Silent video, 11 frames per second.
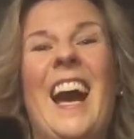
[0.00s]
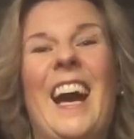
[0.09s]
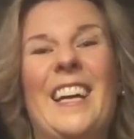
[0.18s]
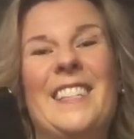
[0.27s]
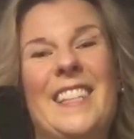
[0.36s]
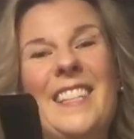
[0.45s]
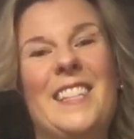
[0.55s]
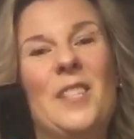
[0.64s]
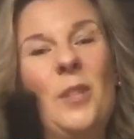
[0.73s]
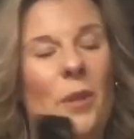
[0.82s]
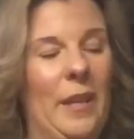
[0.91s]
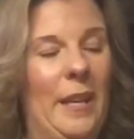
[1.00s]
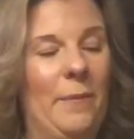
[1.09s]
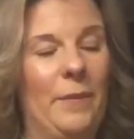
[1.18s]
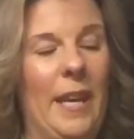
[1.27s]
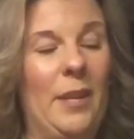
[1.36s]
And this is not
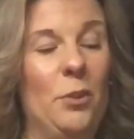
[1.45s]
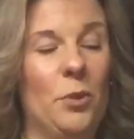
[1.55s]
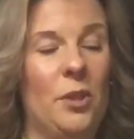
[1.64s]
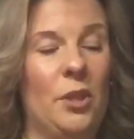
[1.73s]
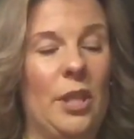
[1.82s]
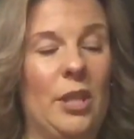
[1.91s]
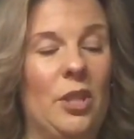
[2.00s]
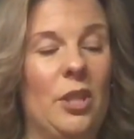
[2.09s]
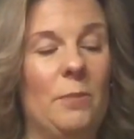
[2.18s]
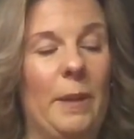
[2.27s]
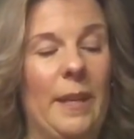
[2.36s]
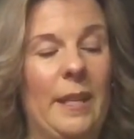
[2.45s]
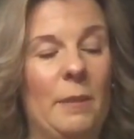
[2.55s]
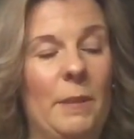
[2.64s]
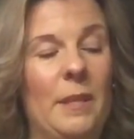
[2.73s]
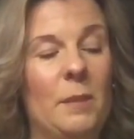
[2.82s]
ENJO's suggestion by
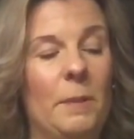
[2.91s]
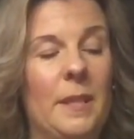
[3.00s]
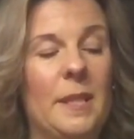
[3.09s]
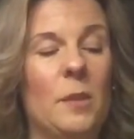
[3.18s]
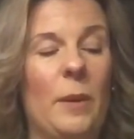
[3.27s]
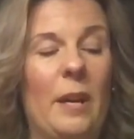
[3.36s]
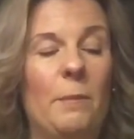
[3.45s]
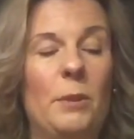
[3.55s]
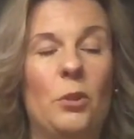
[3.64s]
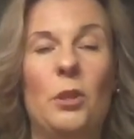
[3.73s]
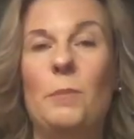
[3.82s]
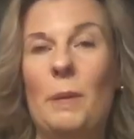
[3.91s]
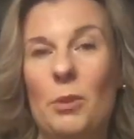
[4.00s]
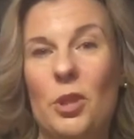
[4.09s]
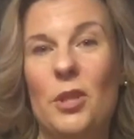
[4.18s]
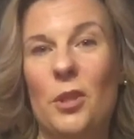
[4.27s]
any means, but this is what I've been doing in my
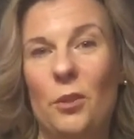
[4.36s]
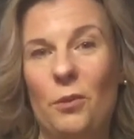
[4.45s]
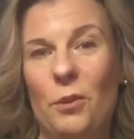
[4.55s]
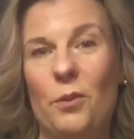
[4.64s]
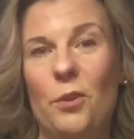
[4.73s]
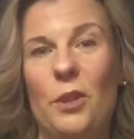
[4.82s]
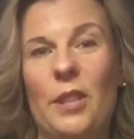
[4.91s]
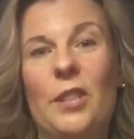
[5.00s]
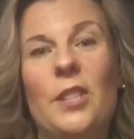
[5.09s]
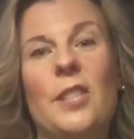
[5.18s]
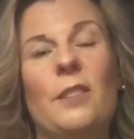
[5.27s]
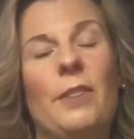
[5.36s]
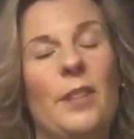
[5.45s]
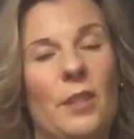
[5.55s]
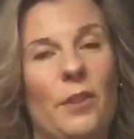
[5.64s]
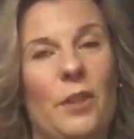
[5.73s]
machine now for a few years, and
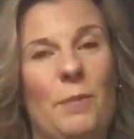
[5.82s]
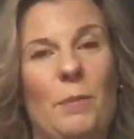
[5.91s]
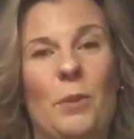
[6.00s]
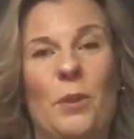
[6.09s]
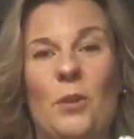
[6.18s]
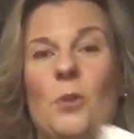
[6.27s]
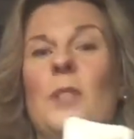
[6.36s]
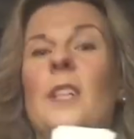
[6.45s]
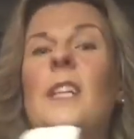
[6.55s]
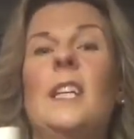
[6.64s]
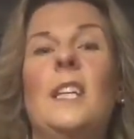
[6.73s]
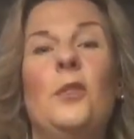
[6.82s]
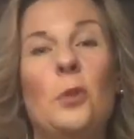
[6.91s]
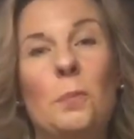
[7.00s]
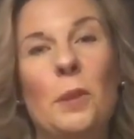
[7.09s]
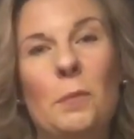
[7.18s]
I've heard of other people that are doing it.
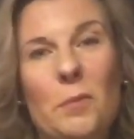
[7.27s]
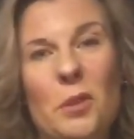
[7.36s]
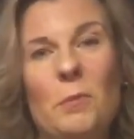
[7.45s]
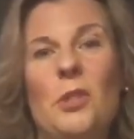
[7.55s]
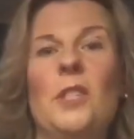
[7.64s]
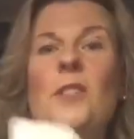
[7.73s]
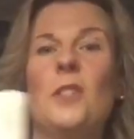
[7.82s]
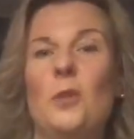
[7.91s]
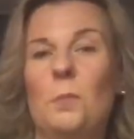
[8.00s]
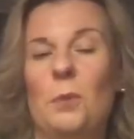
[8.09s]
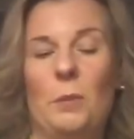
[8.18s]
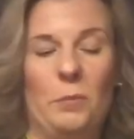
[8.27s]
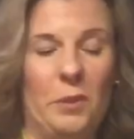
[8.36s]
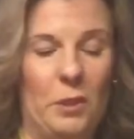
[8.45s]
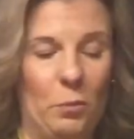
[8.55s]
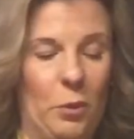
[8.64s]
No problems to machines and no
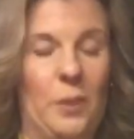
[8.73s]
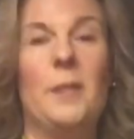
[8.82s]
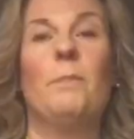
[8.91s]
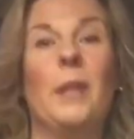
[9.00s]
problems to wands.